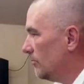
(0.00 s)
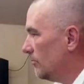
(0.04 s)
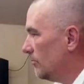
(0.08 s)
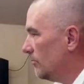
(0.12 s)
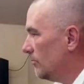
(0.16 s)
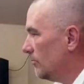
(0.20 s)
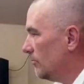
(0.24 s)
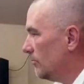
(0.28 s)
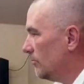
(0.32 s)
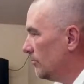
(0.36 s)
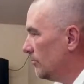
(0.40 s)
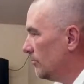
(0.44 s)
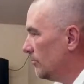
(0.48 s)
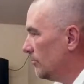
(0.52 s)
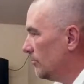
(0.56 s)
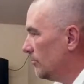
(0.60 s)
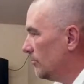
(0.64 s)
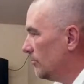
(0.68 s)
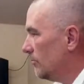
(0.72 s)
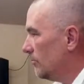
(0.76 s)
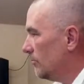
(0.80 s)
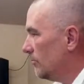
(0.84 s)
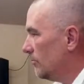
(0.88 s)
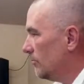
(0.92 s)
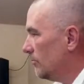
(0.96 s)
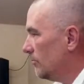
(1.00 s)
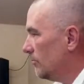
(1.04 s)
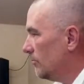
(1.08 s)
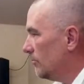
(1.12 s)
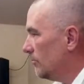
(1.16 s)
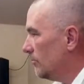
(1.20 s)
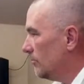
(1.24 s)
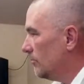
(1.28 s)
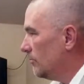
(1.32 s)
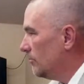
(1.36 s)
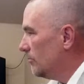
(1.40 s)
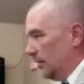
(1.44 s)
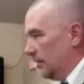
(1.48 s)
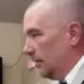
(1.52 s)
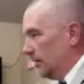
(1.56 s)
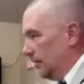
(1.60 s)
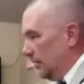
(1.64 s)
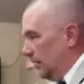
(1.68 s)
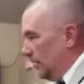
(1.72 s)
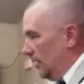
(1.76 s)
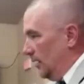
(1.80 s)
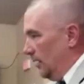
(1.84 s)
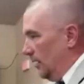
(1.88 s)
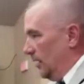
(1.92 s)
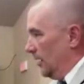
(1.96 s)

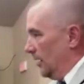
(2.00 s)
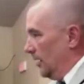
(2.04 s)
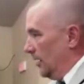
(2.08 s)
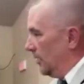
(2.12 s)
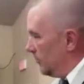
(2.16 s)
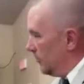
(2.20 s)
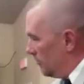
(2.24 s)
(silence)